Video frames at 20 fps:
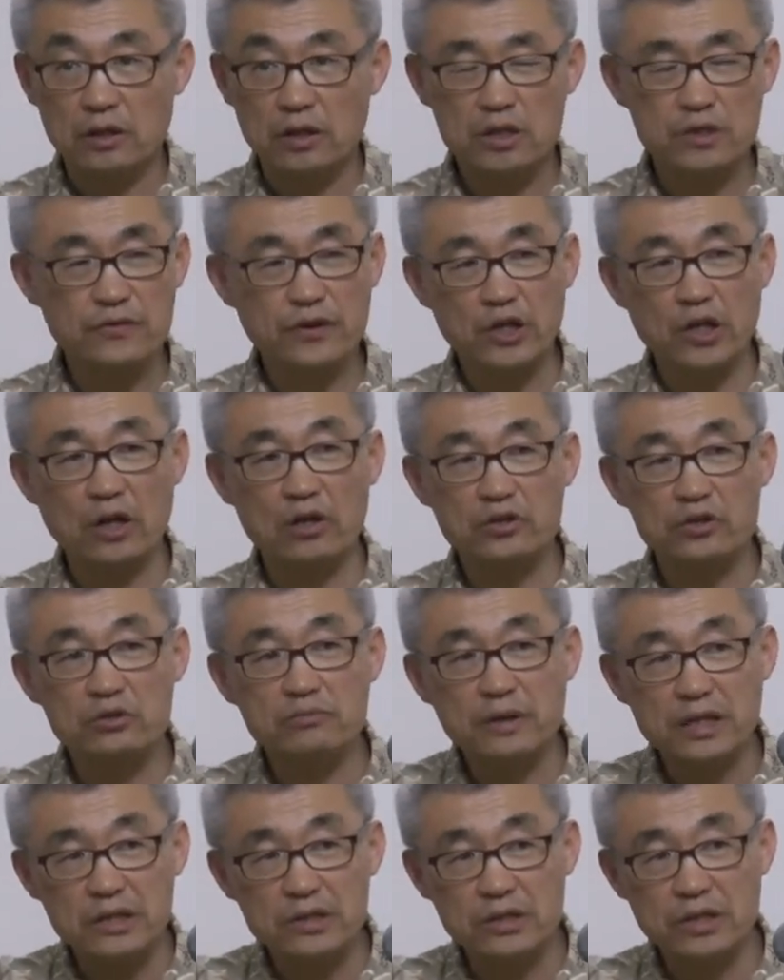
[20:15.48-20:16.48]
It's very hard to
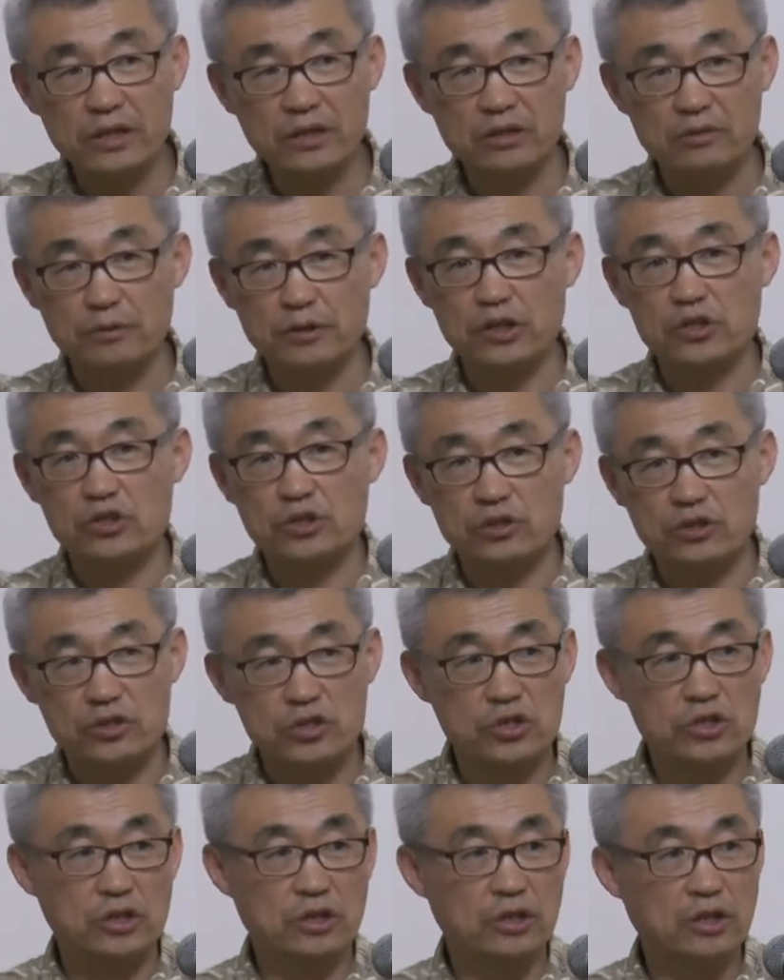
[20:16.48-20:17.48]
maintain a big
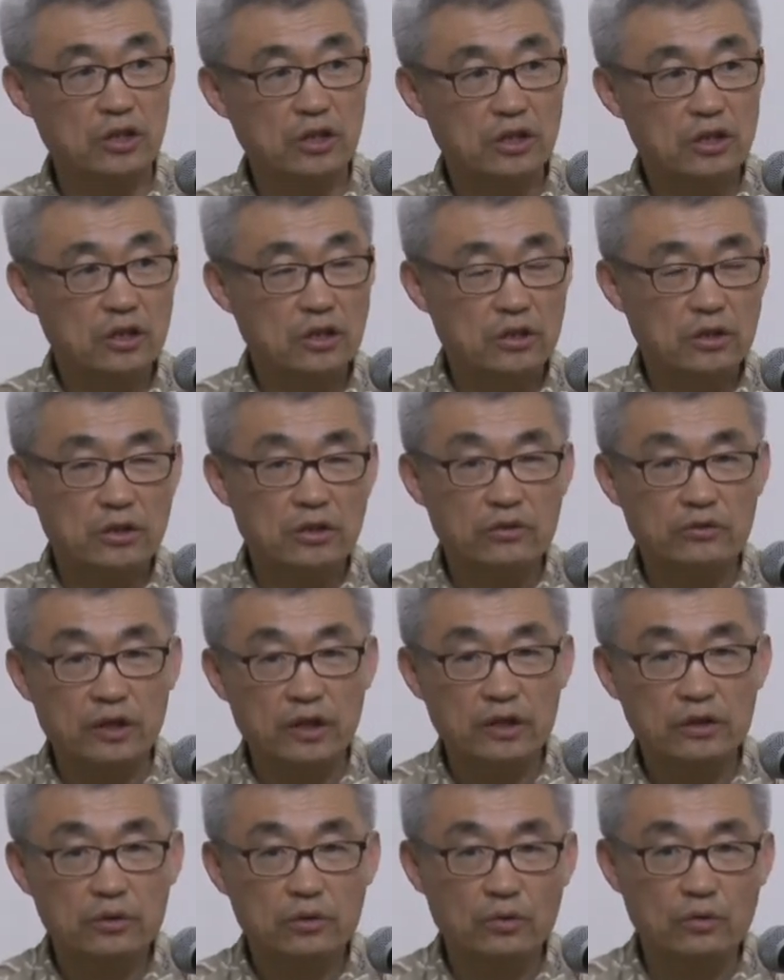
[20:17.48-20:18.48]
church,
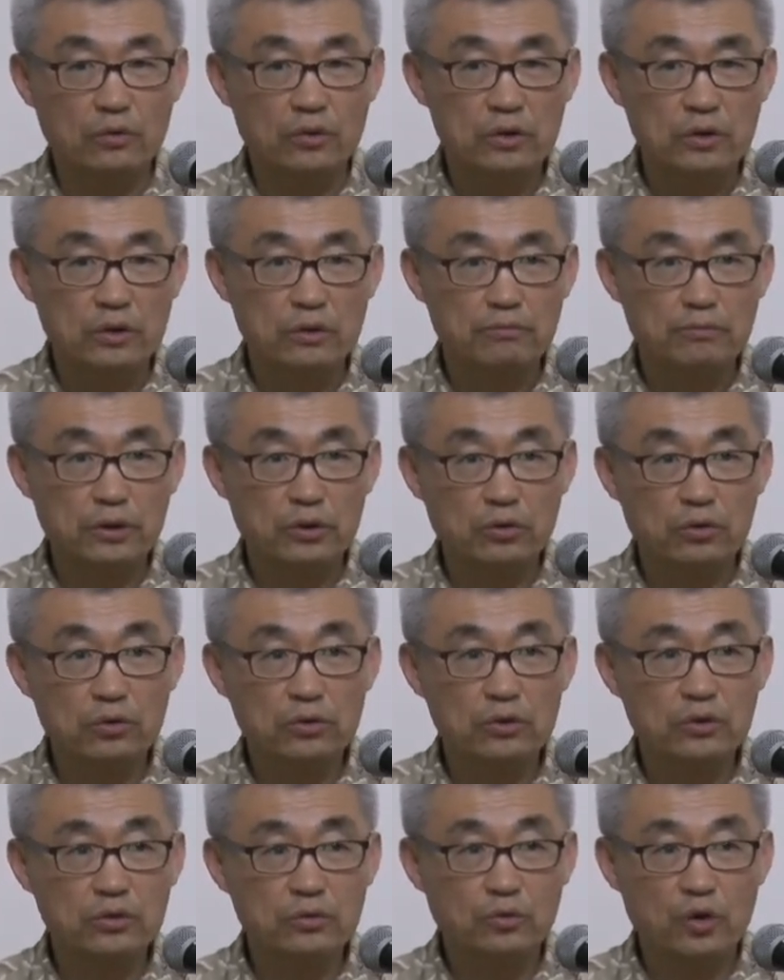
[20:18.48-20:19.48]
right? But
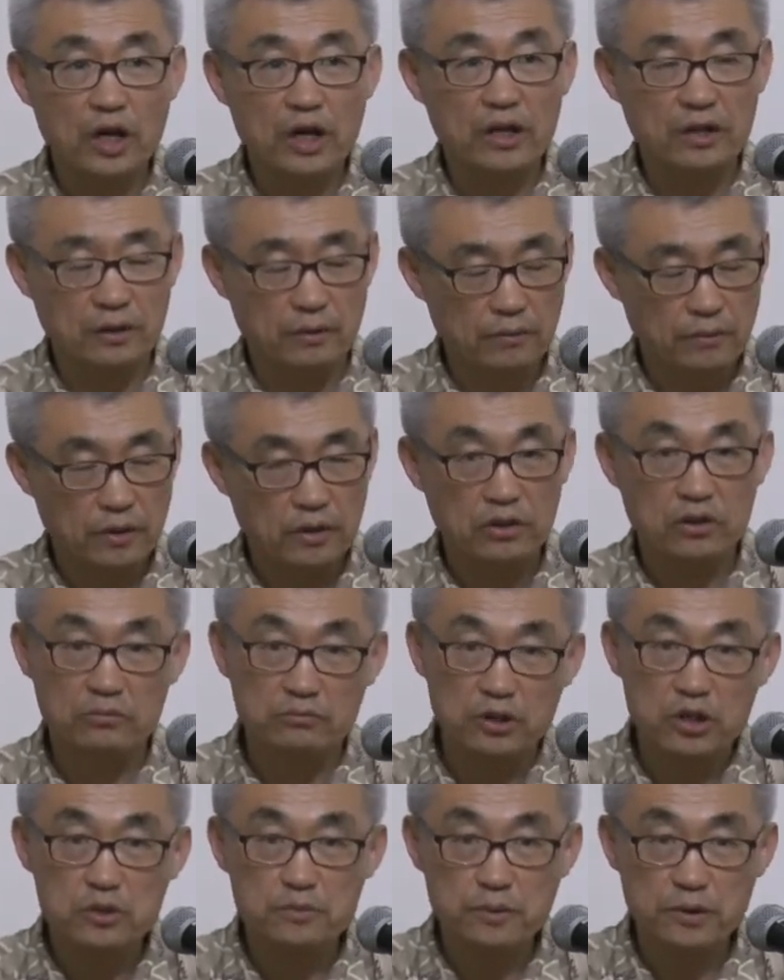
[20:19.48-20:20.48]
Lord, why? There
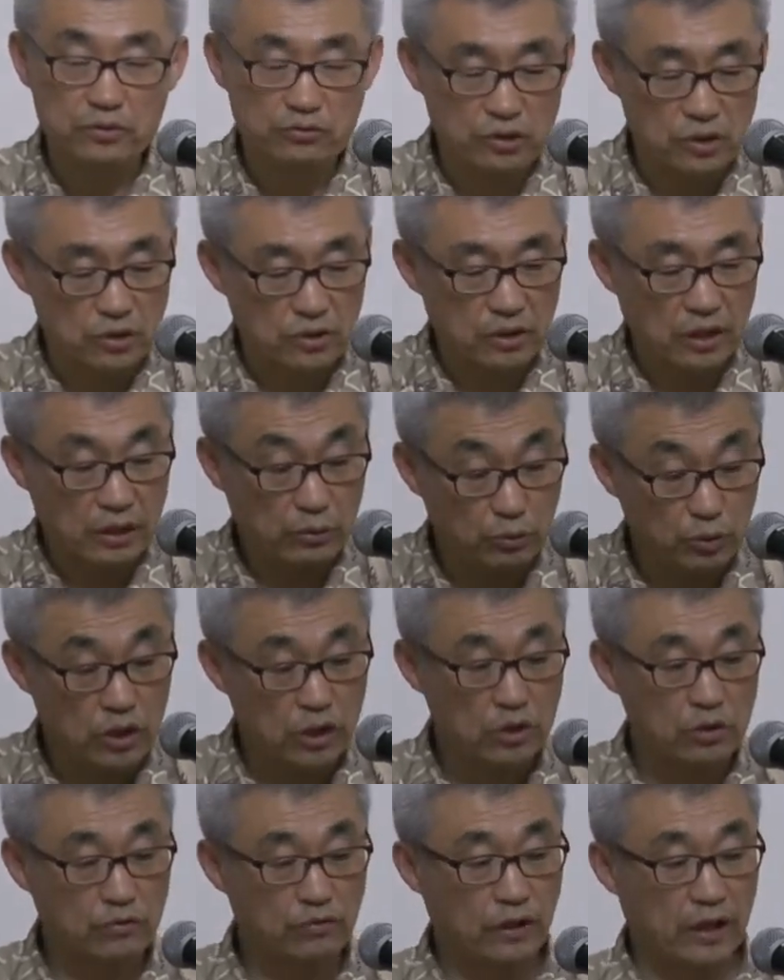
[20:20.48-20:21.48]
must be a reason, and we
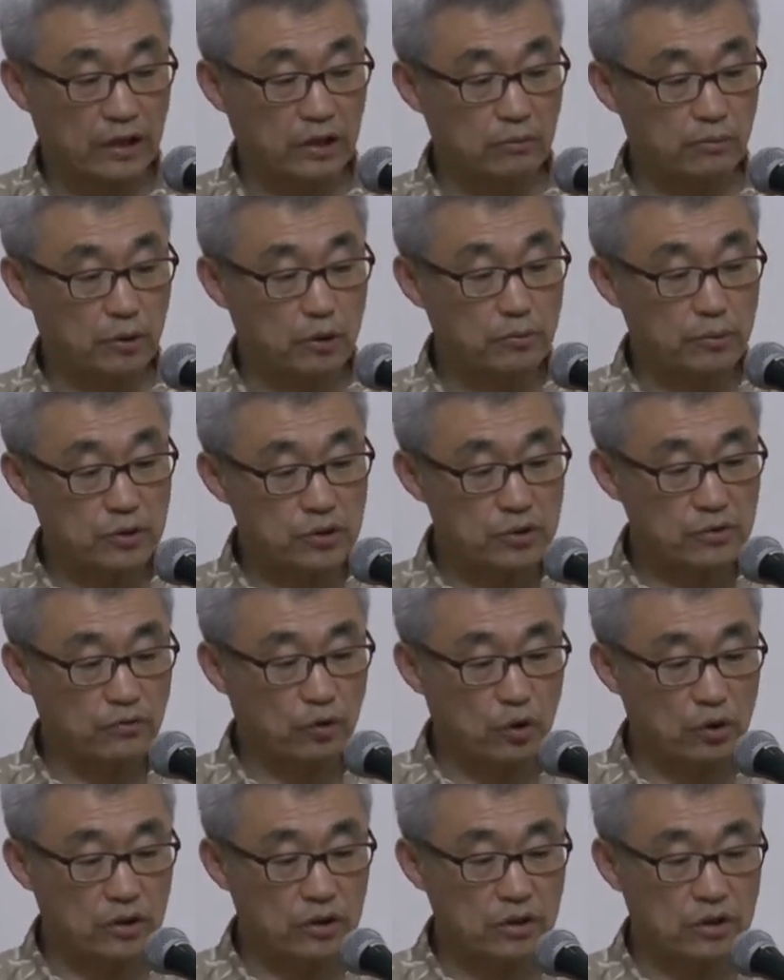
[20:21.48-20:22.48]
need to find purpose
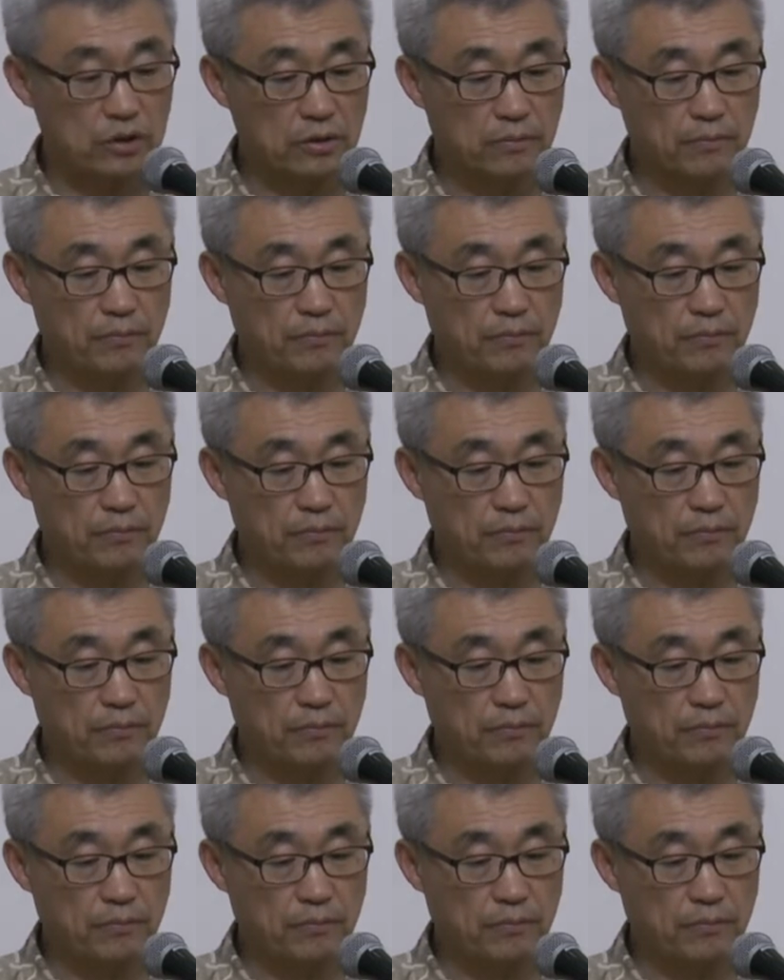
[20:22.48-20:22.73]
for it.